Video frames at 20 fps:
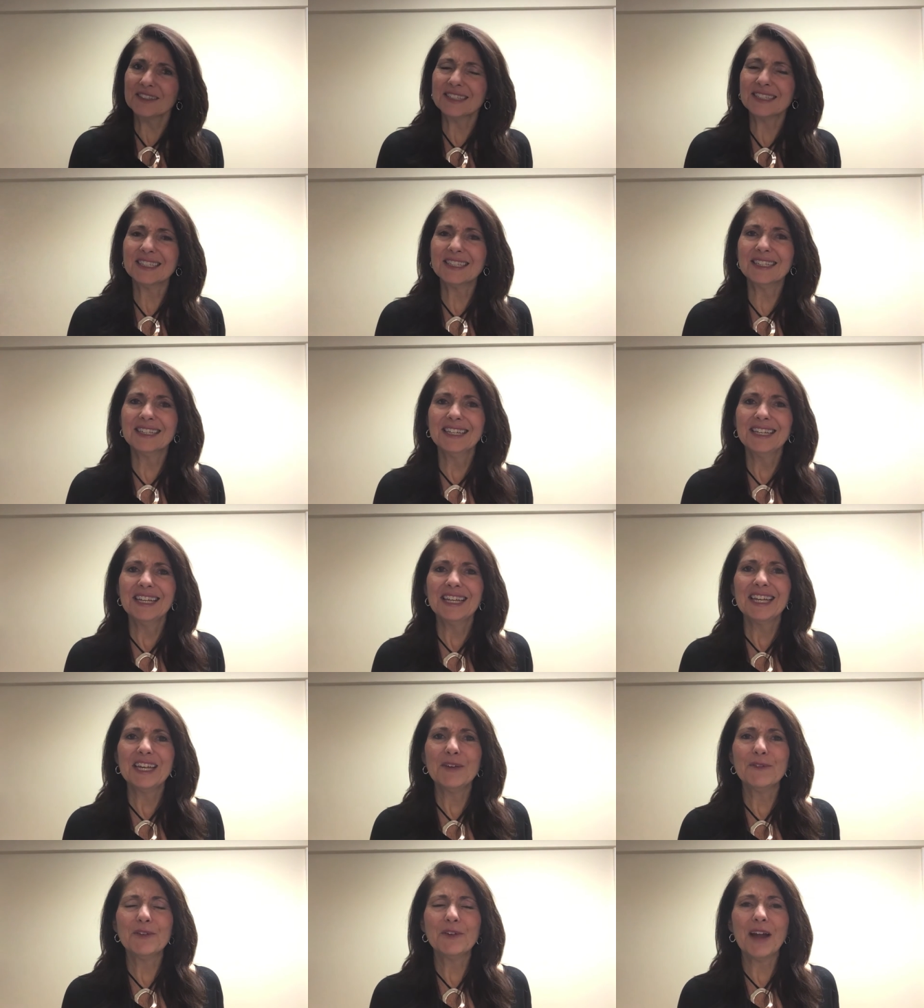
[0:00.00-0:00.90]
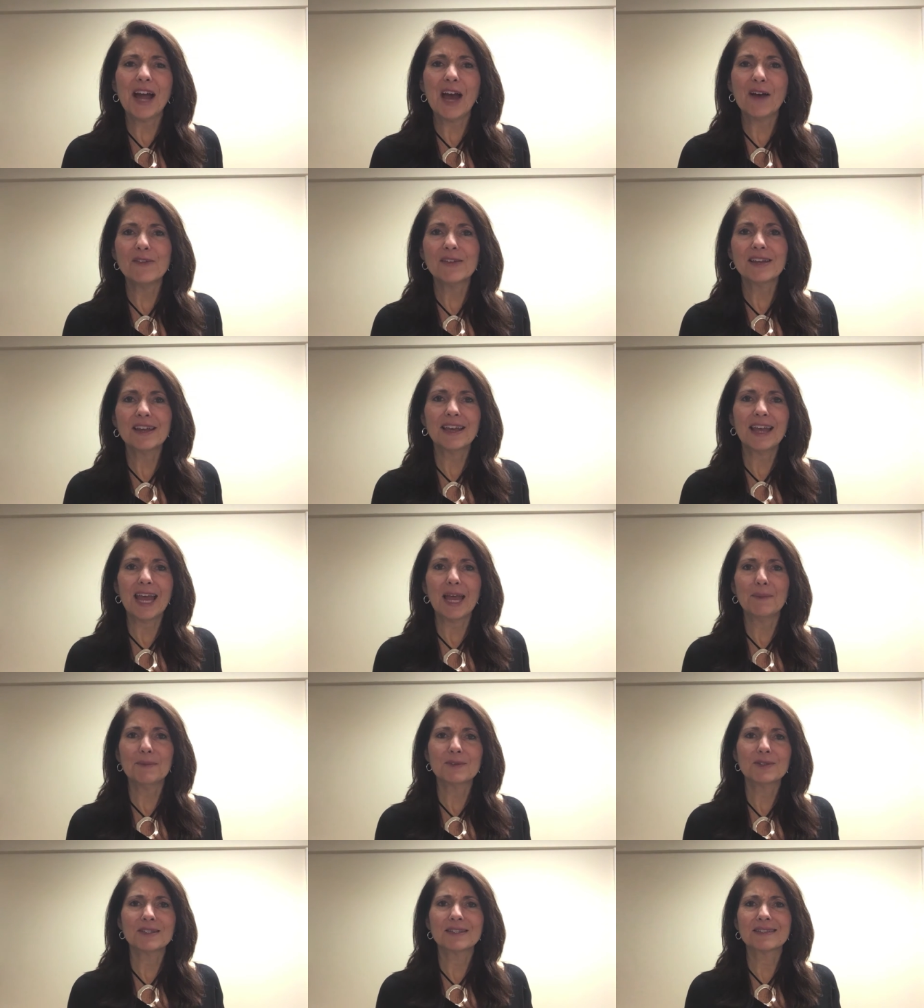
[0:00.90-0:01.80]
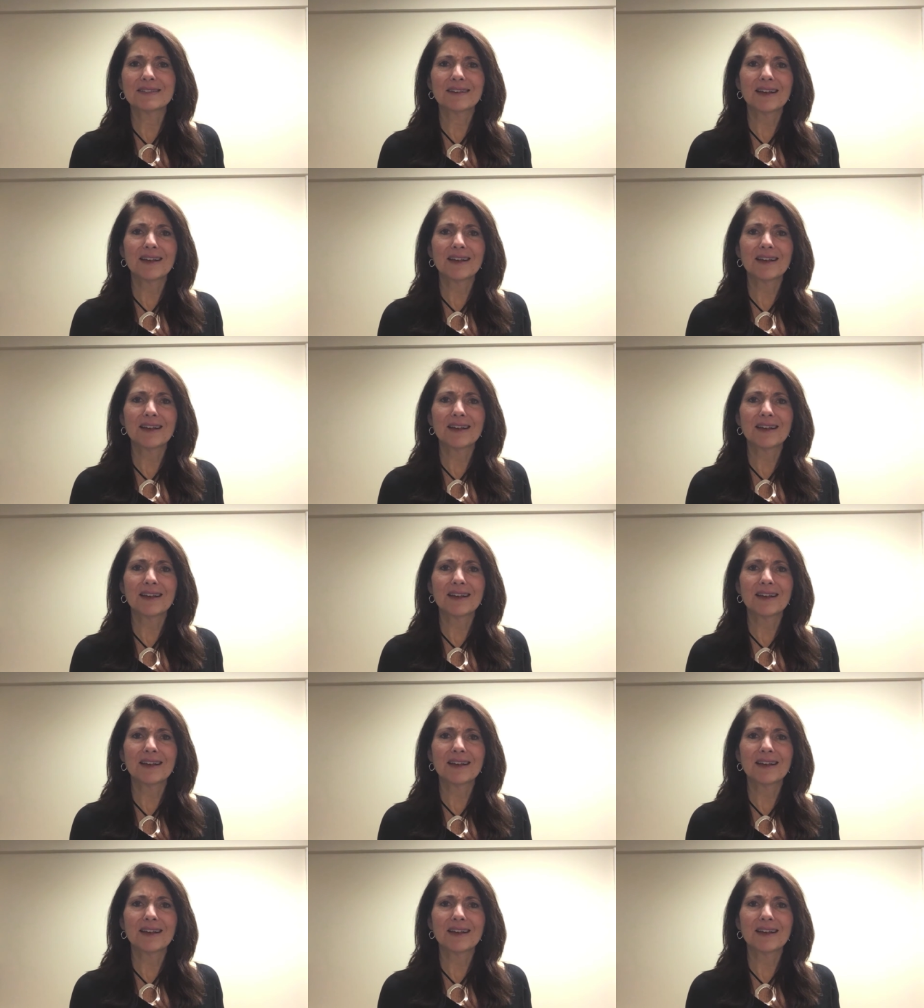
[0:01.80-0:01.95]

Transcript: And if you're having a game that's just